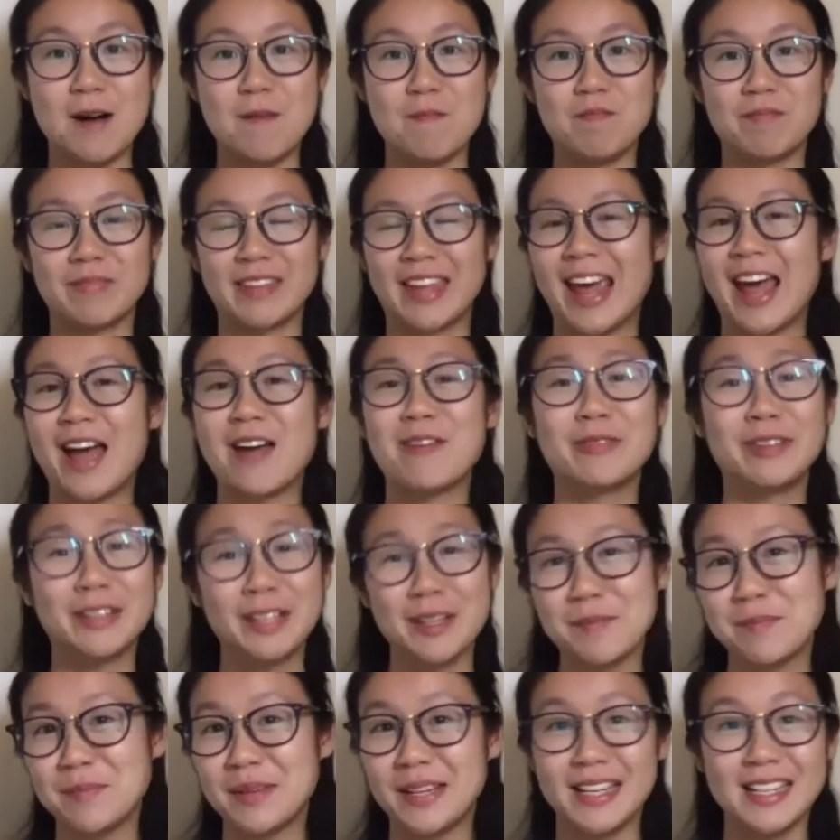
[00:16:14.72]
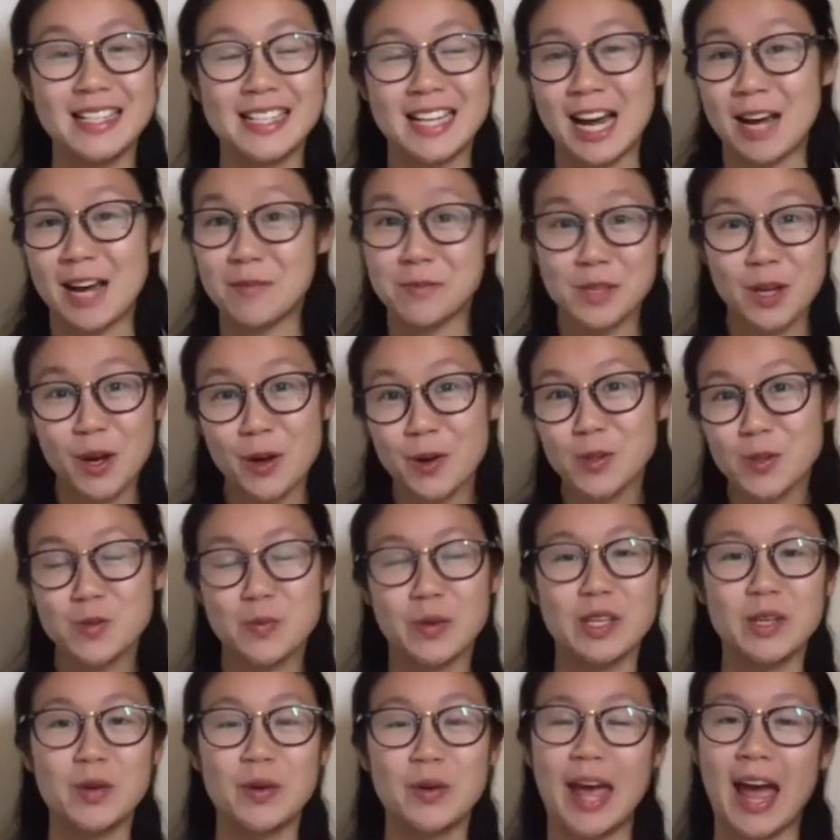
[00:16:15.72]
can't really beat time zones
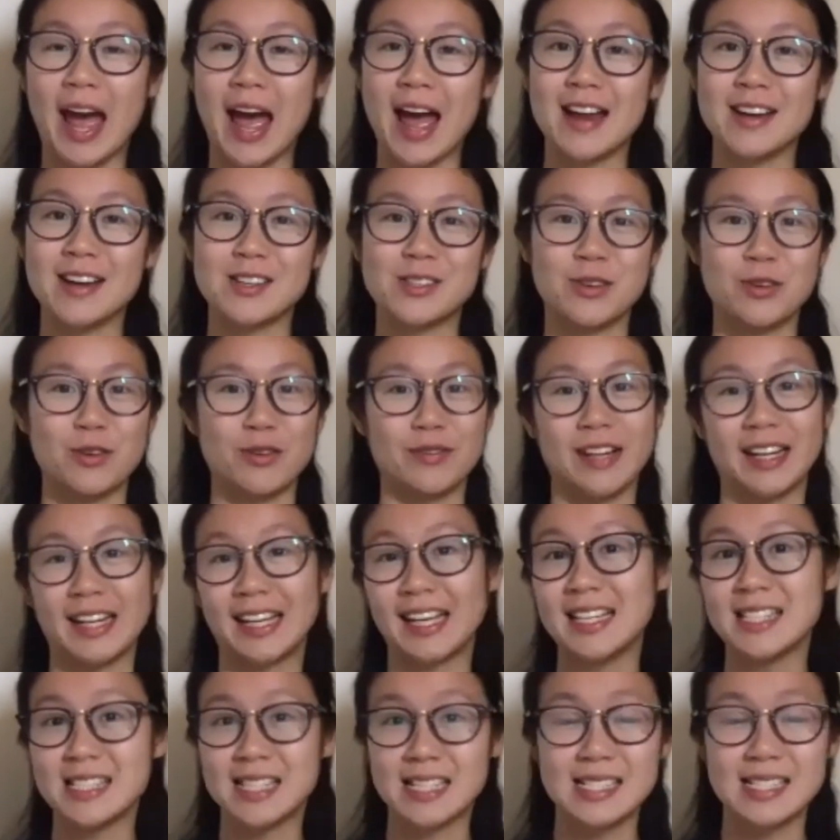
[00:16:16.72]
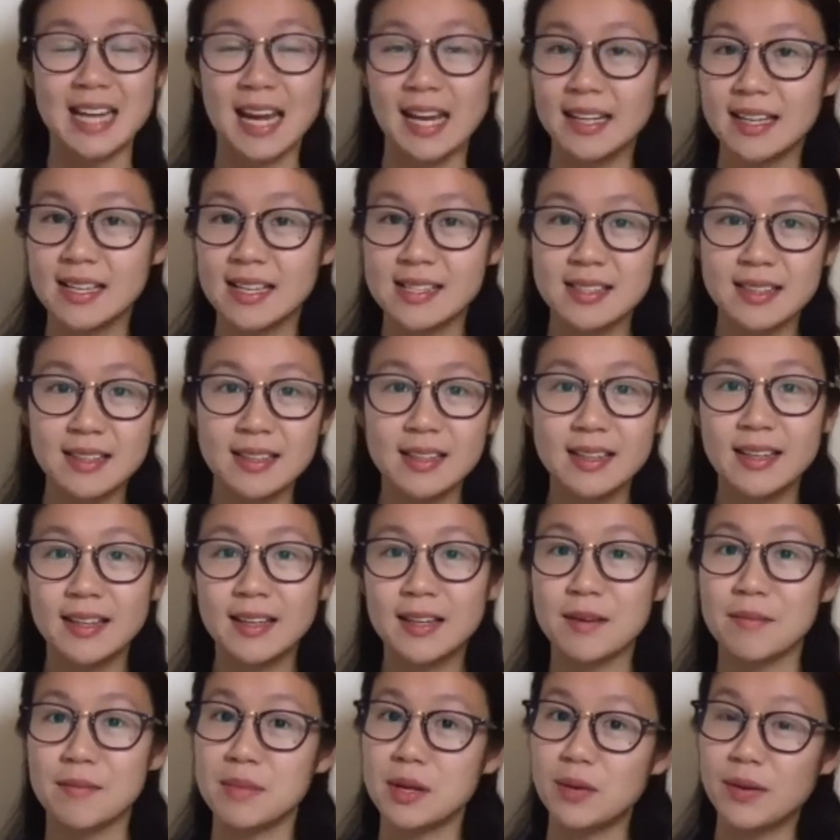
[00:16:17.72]
when you can't sort of like instantaneously
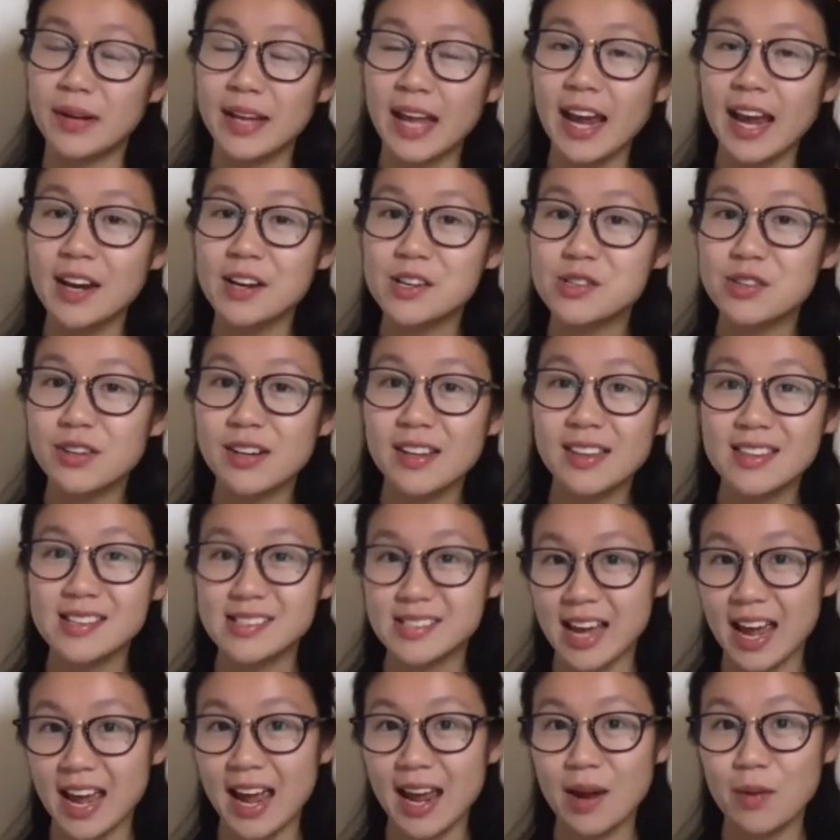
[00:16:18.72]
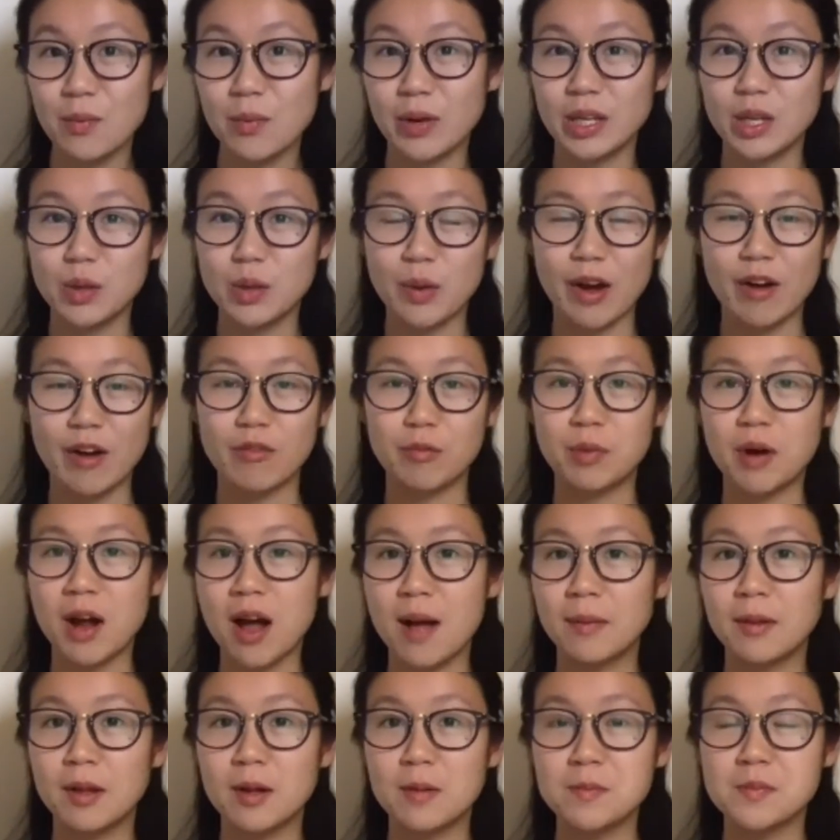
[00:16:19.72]
communicate during the day when you have
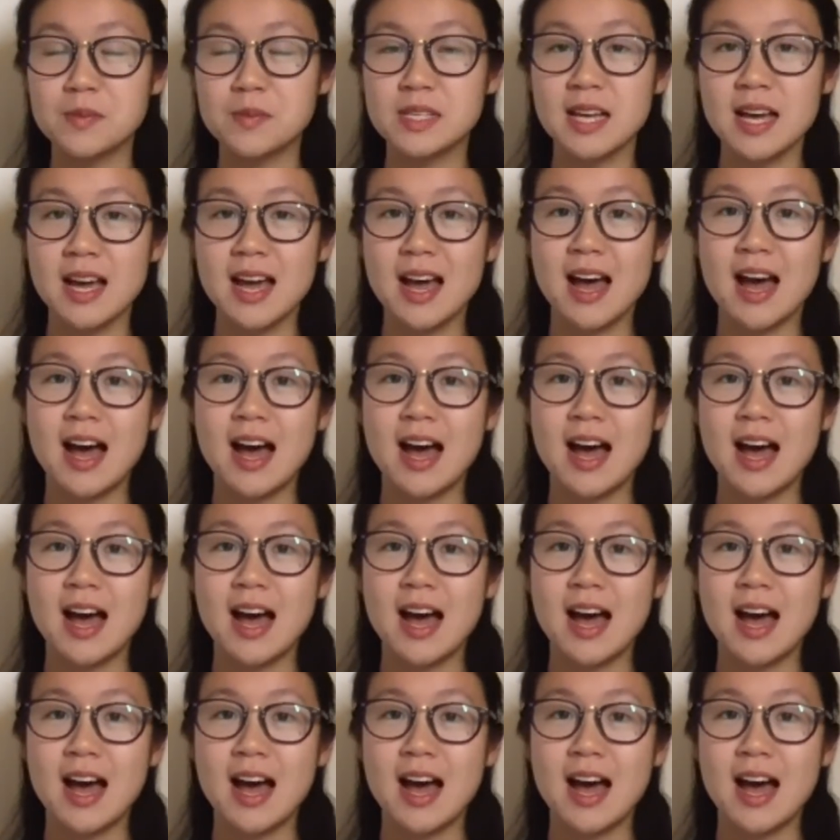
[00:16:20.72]
problems.